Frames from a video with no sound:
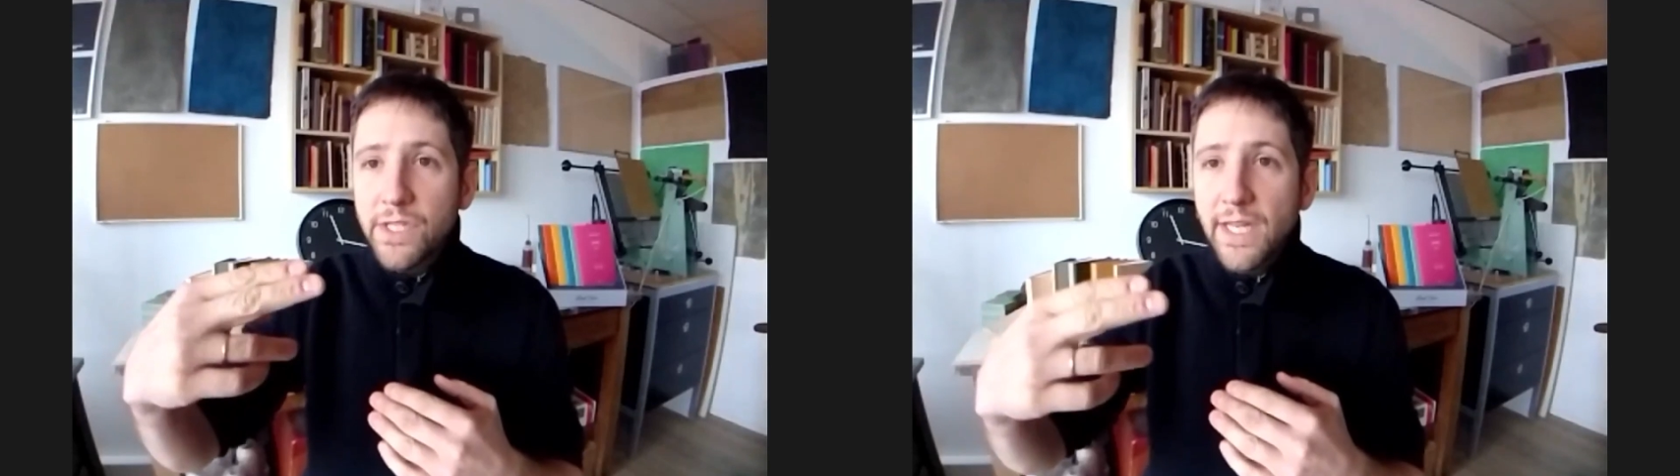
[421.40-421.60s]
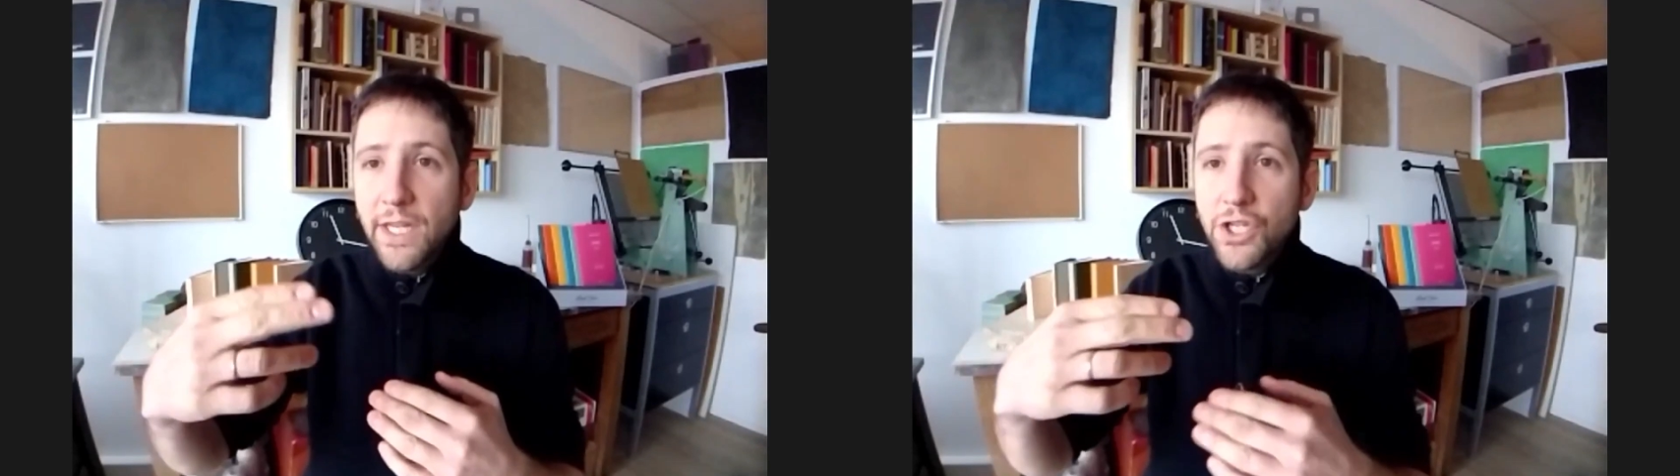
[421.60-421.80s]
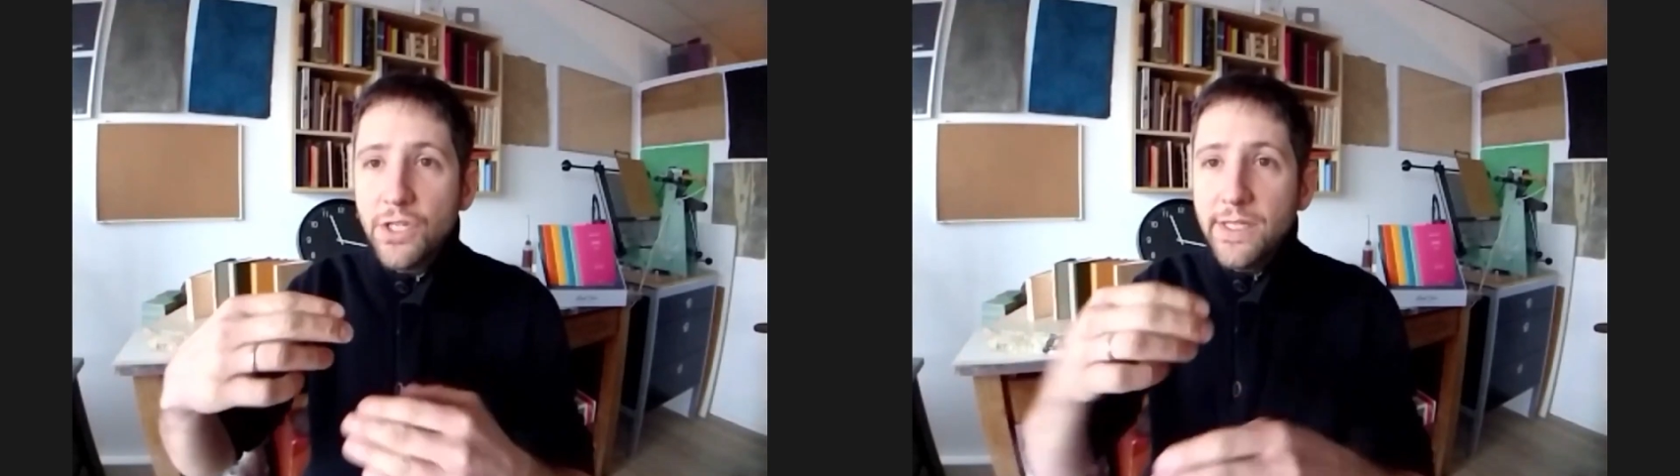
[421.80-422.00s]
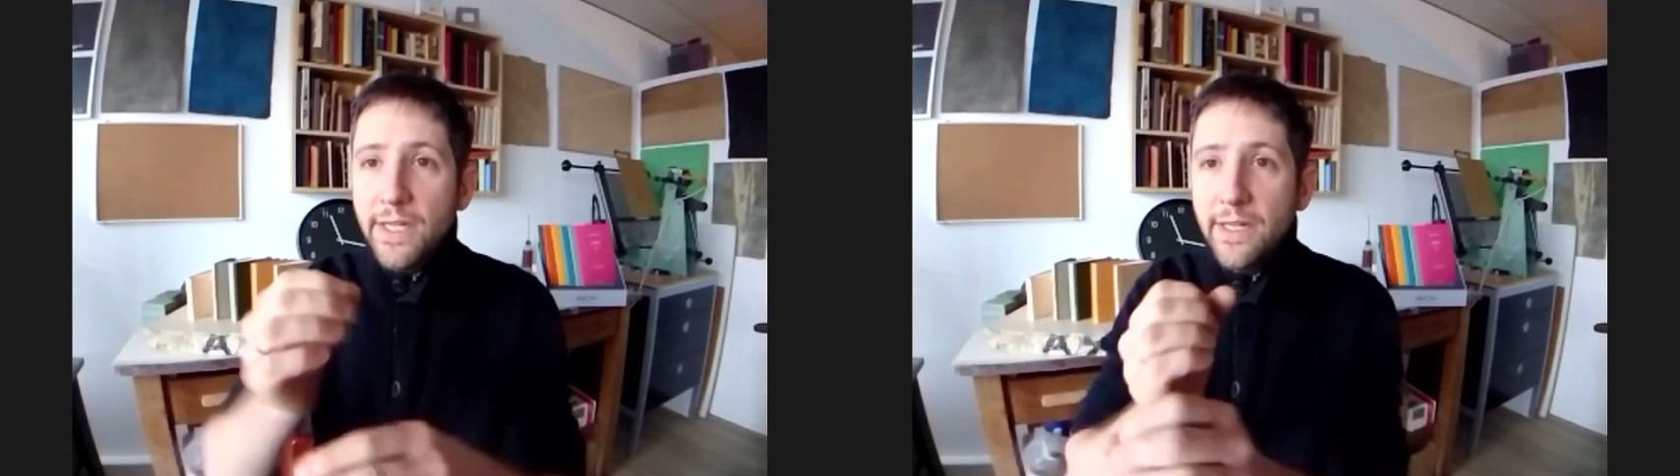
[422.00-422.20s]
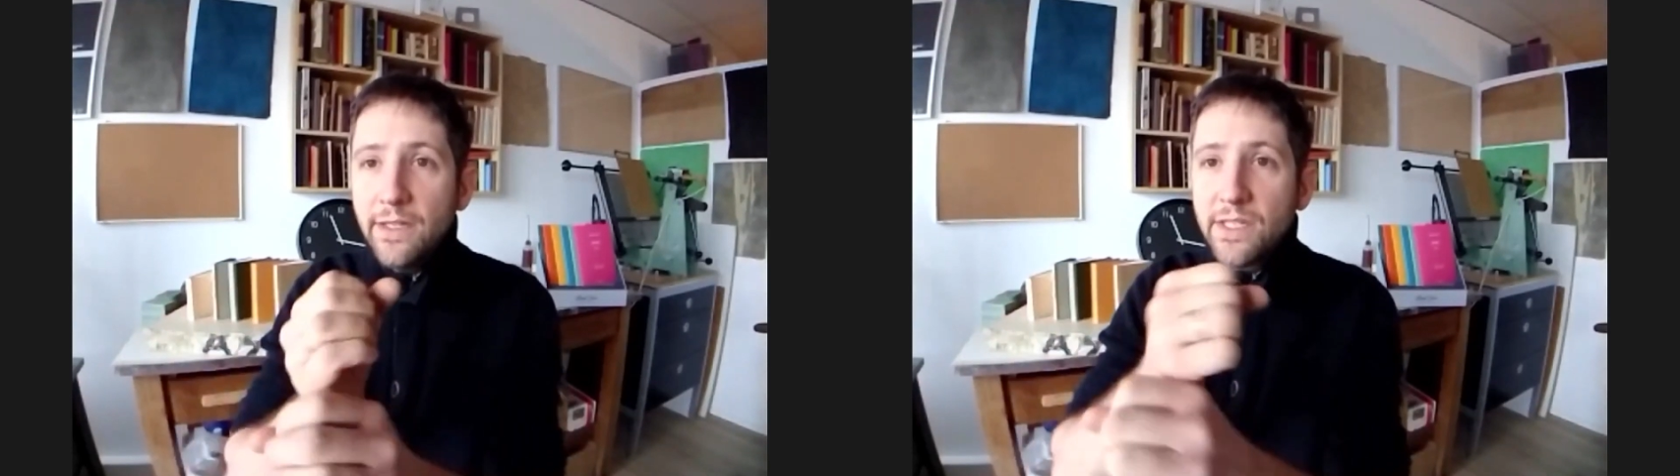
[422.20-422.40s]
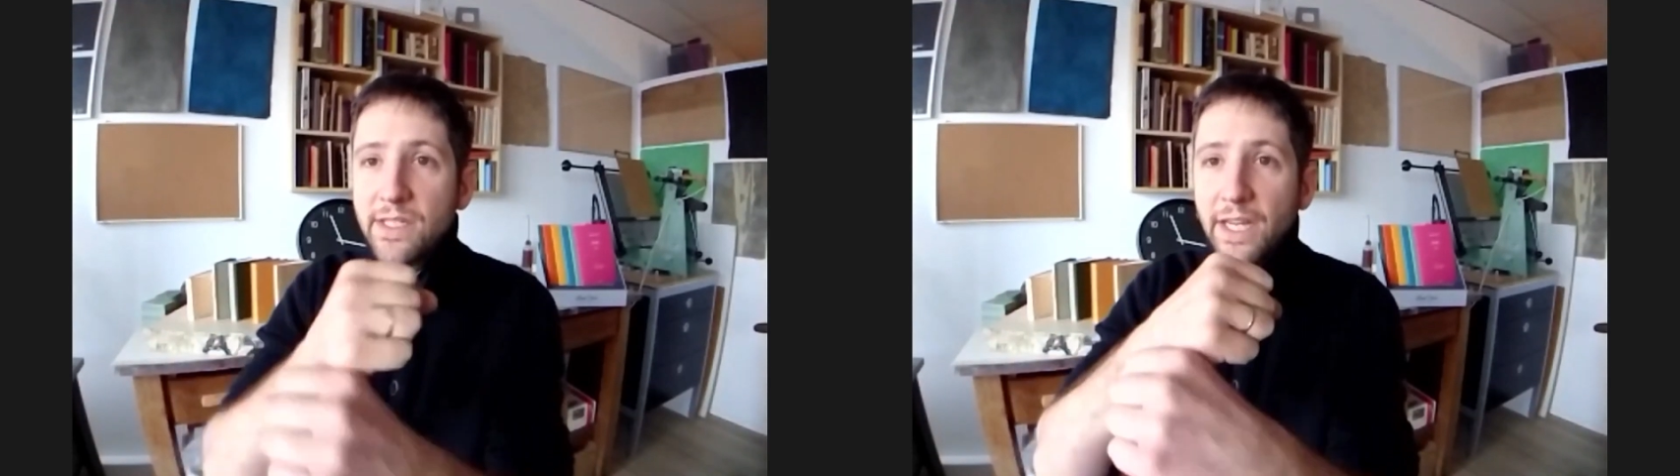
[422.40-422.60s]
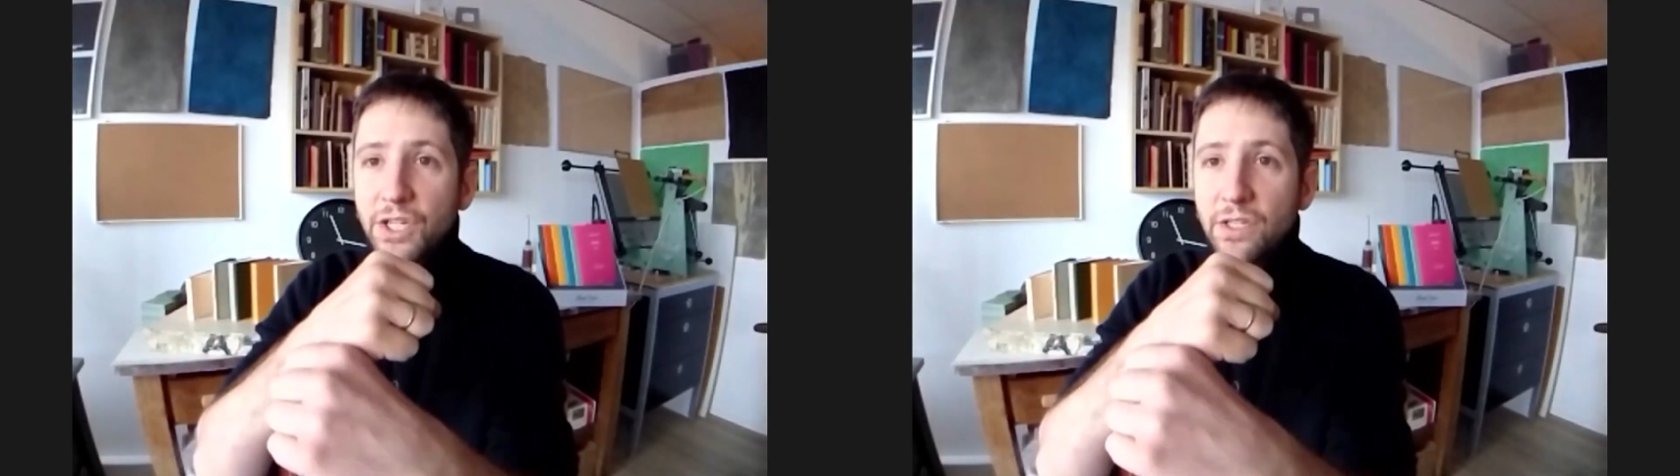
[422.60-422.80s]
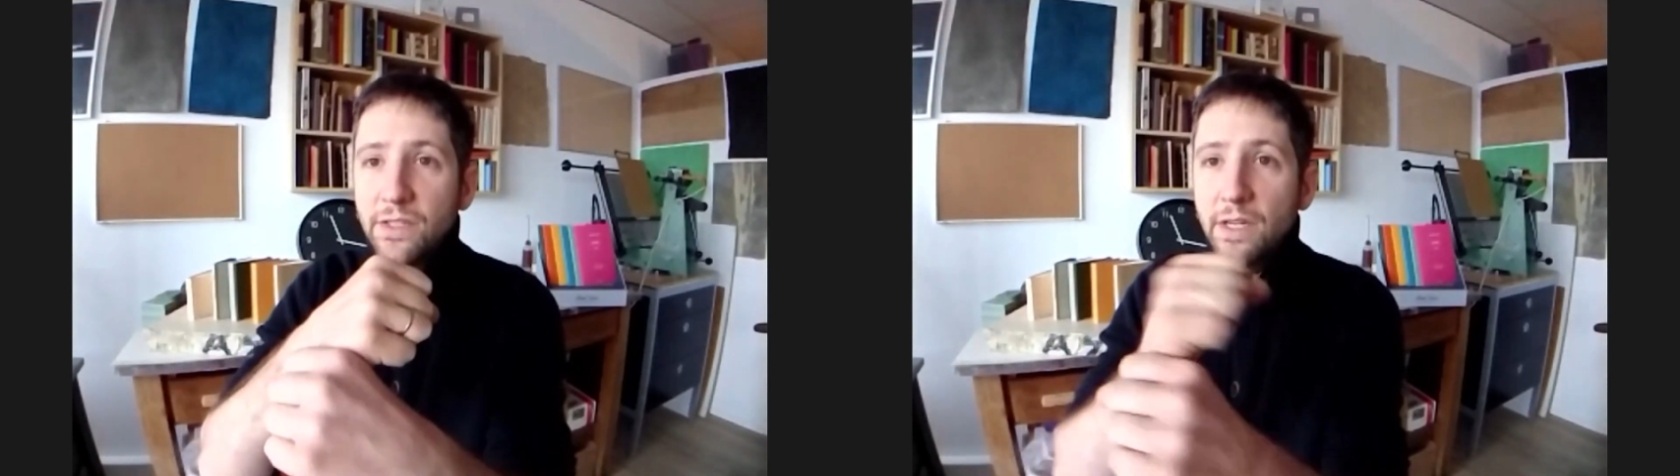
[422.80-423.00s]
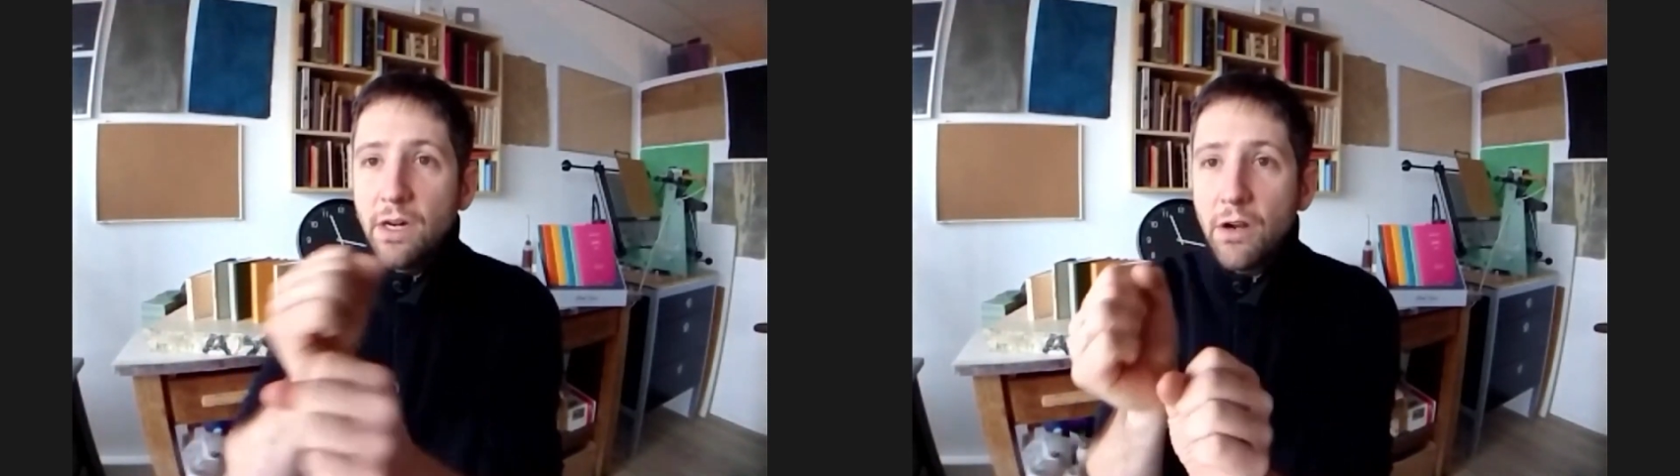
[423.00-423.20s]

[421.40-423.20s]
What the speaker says: sections, and then the sections